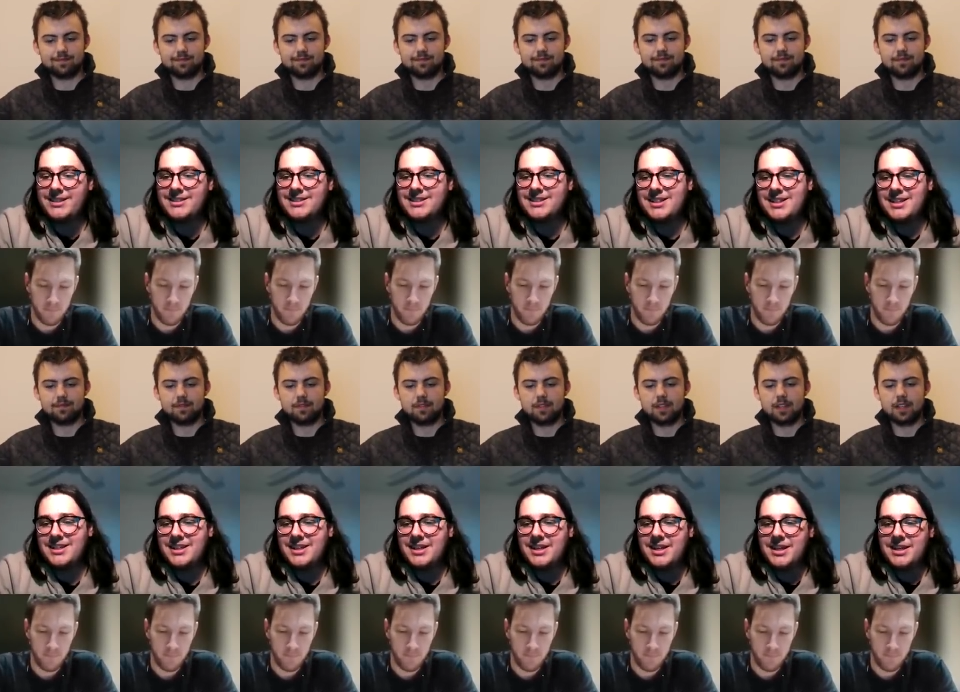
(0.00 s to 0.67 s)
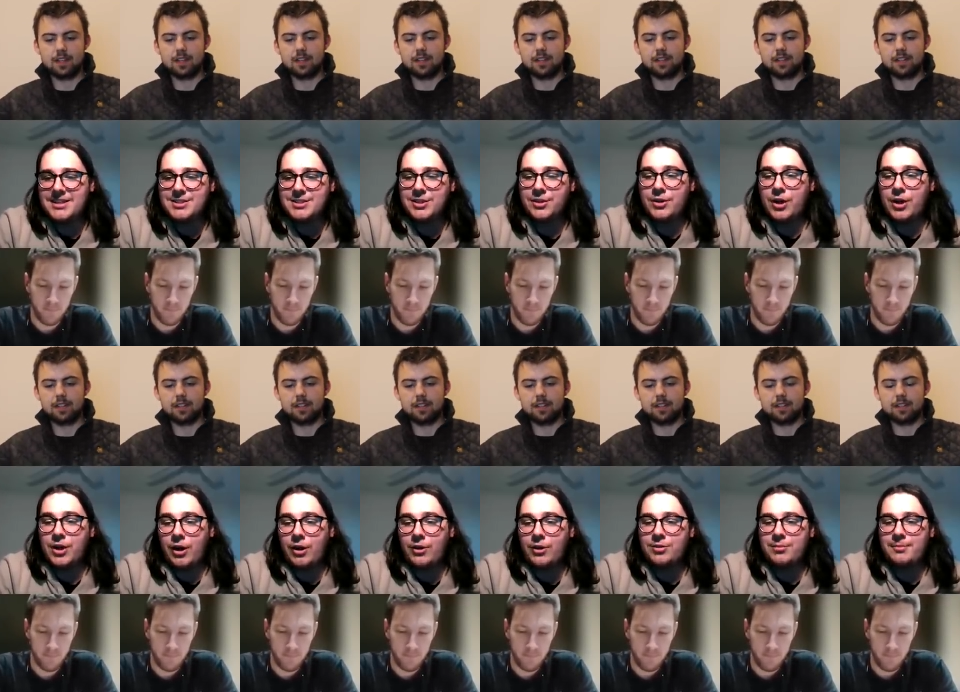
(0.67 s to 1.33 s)
Speaker 1: it has got
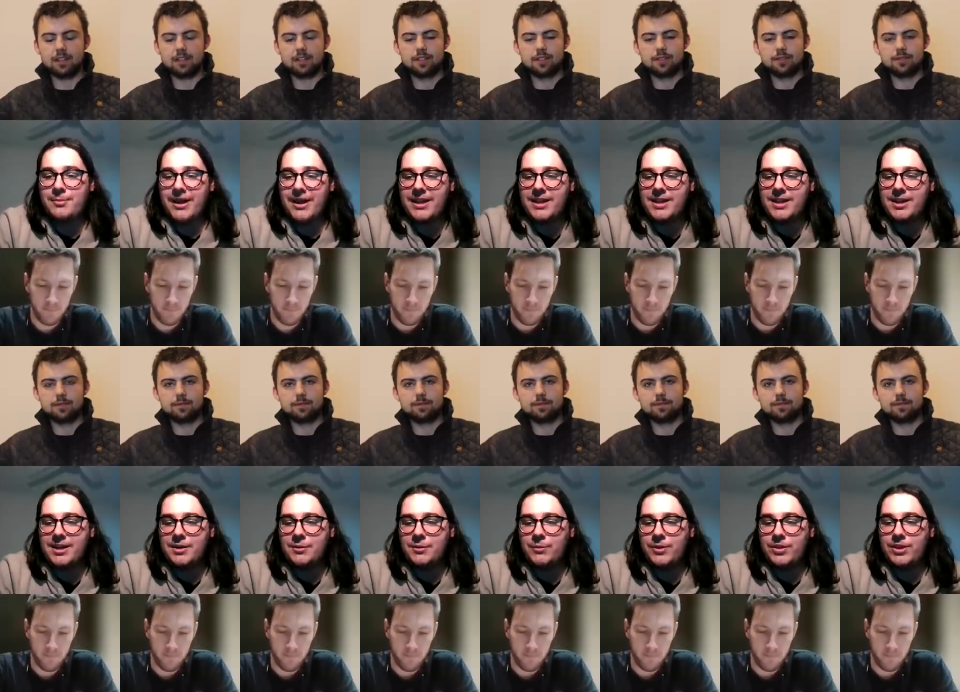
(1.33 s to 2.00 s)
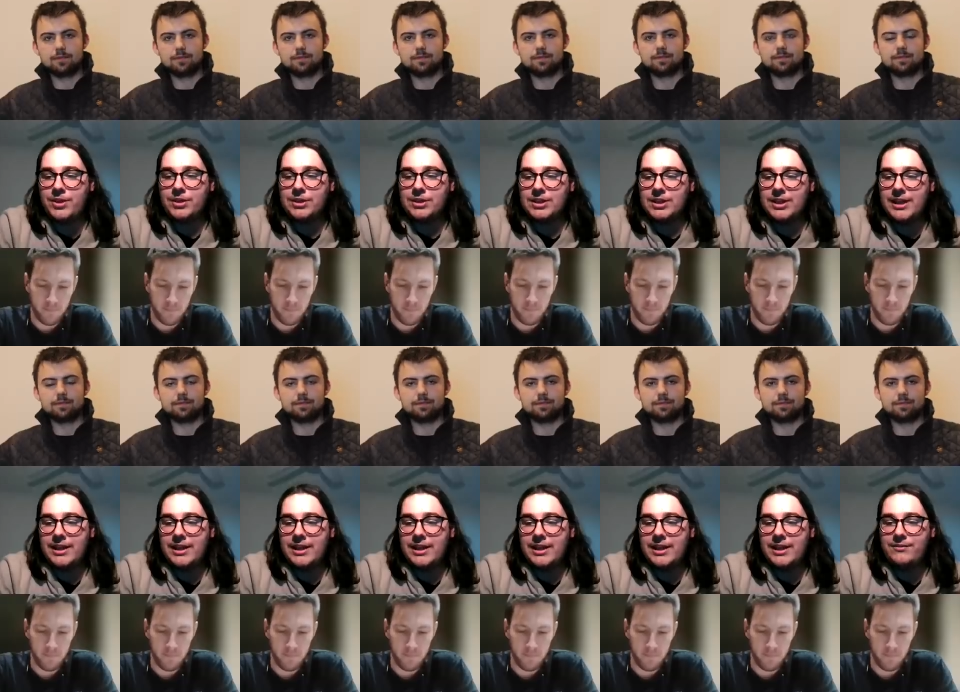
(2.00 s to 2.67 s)
the Oathmaker with
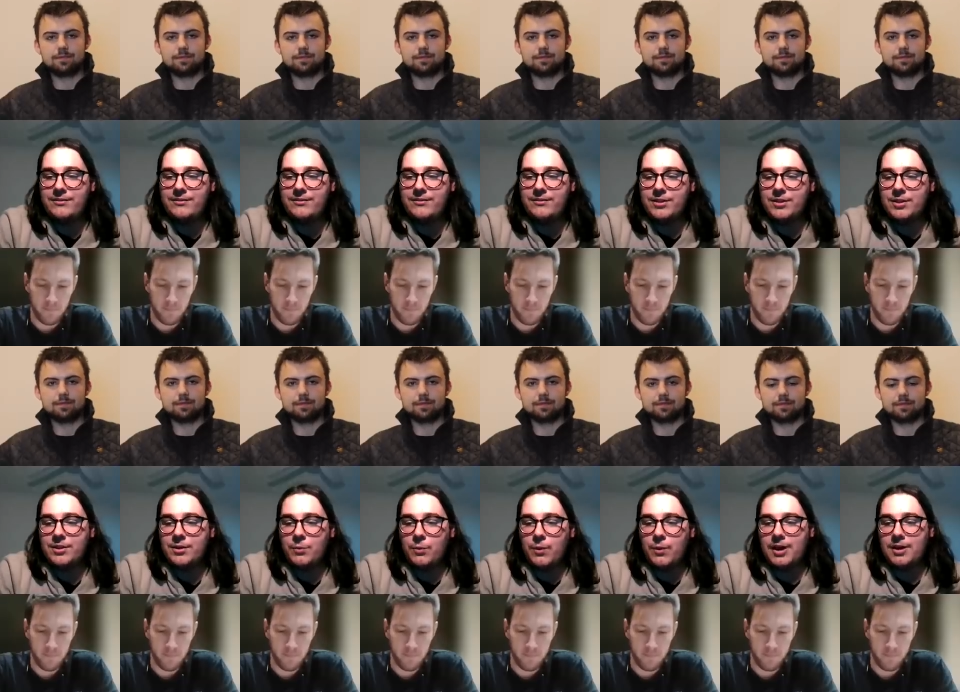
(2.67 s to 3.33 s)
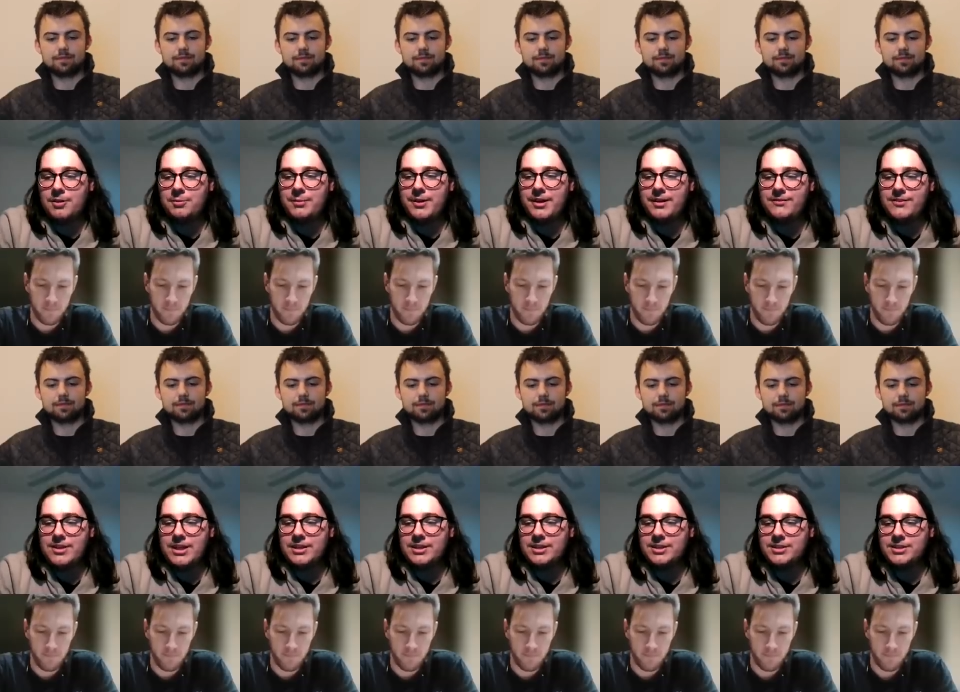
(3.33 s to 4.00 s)
11 Wildmen of
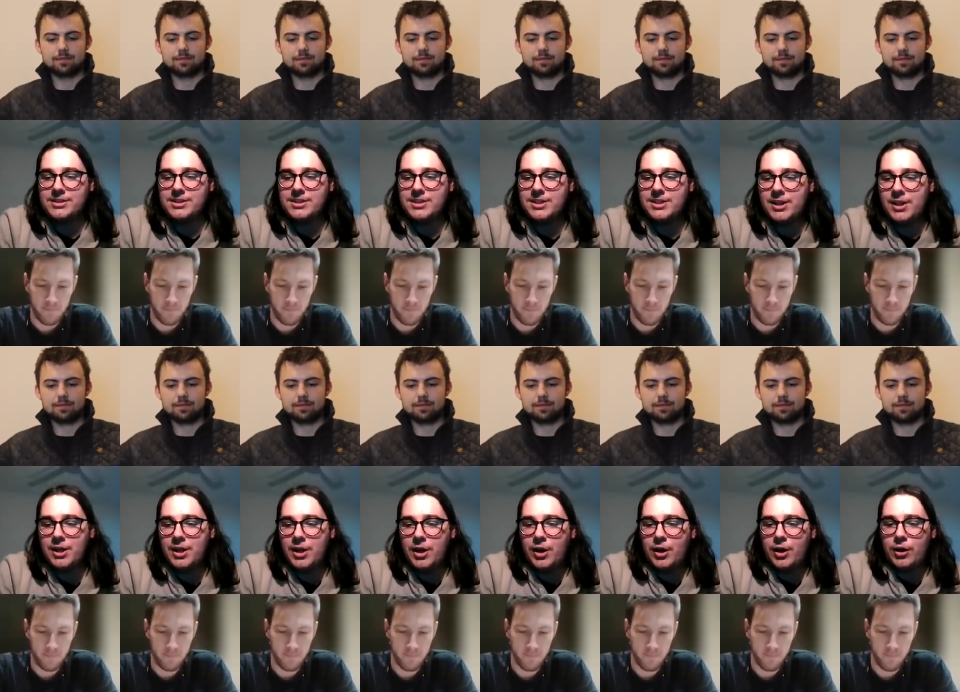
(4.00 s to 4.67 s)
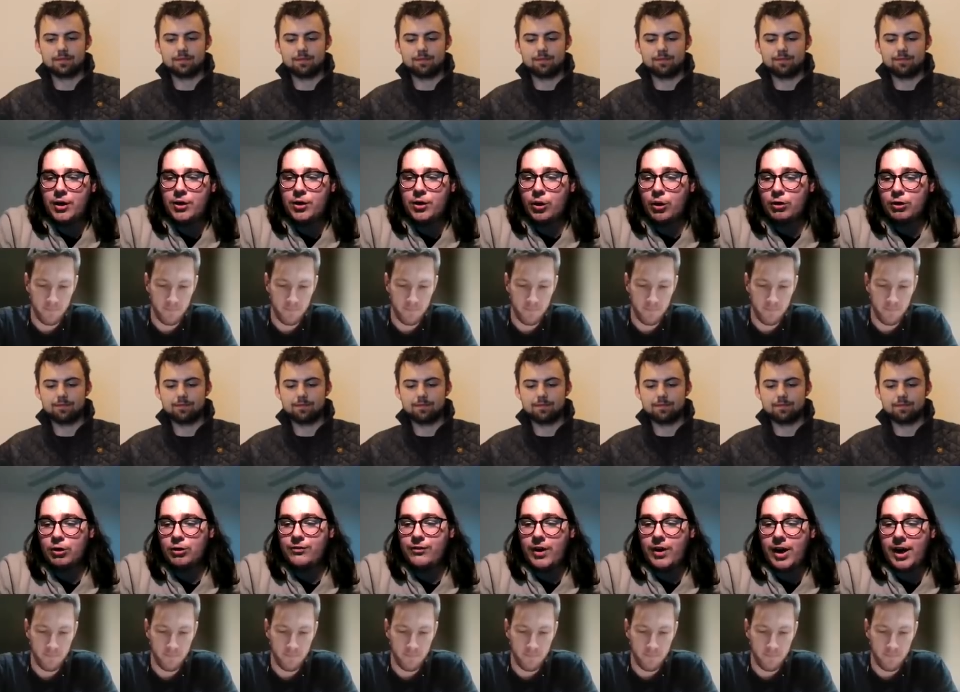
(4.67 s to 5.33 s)
Dunland,
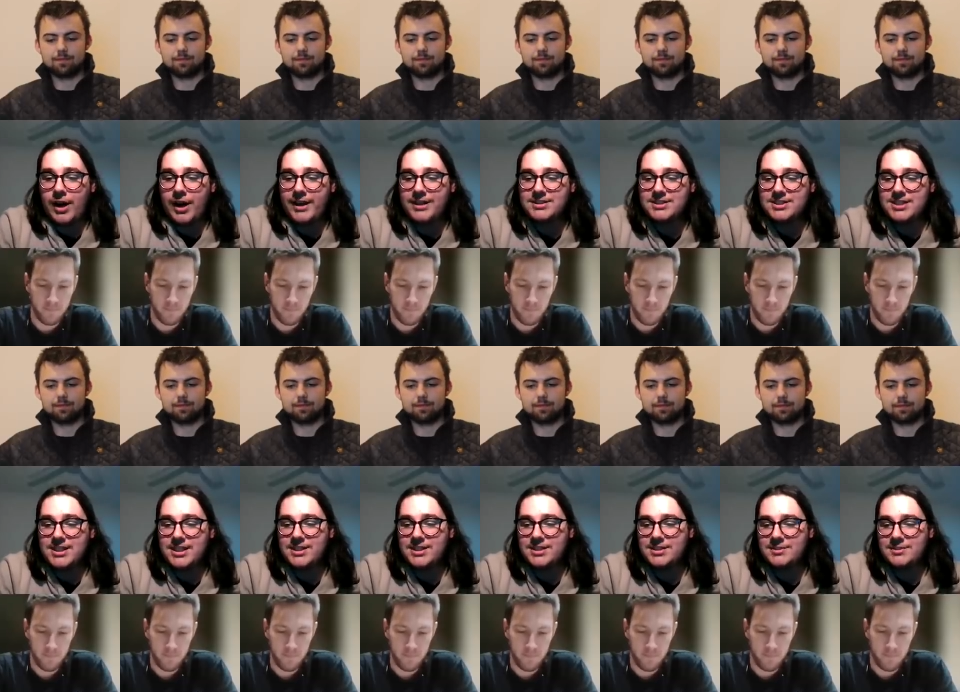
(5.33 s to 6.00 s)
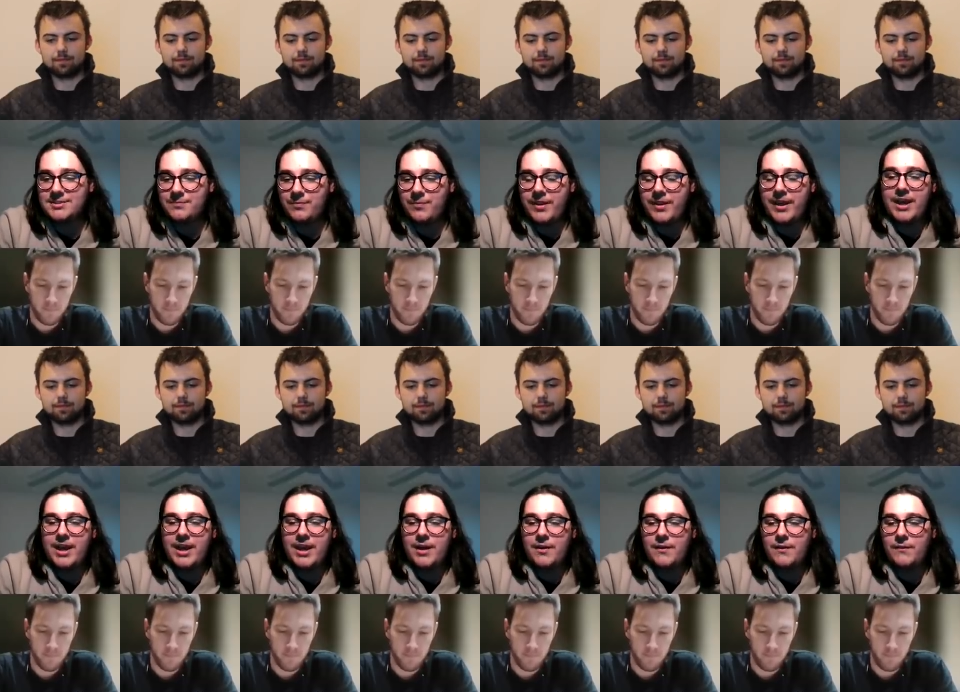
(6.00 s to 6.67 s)
Gorulf Ironskin,
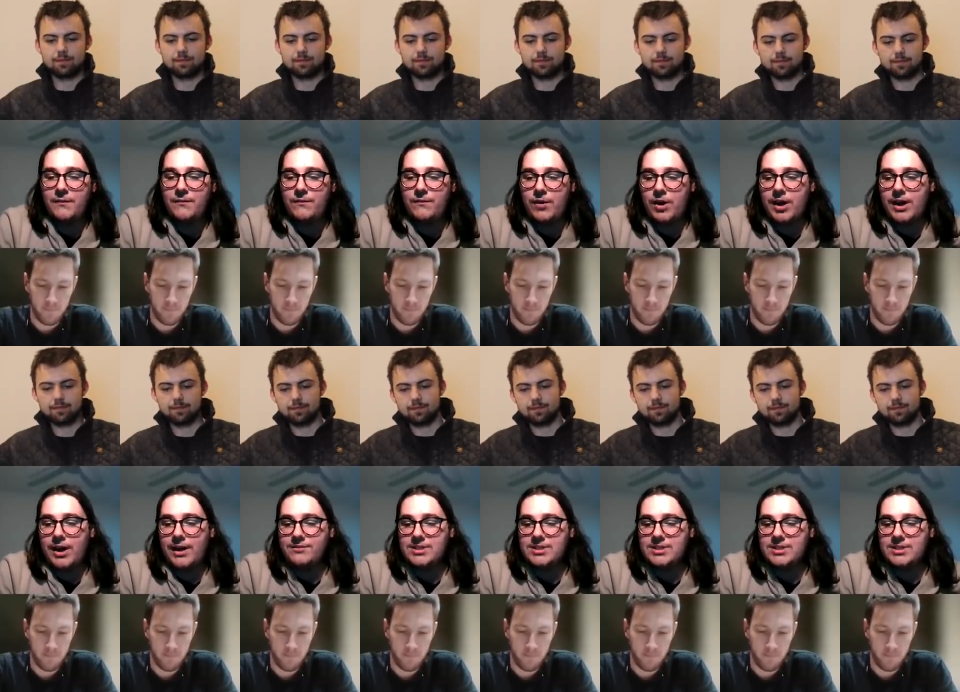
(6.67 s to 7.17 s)
five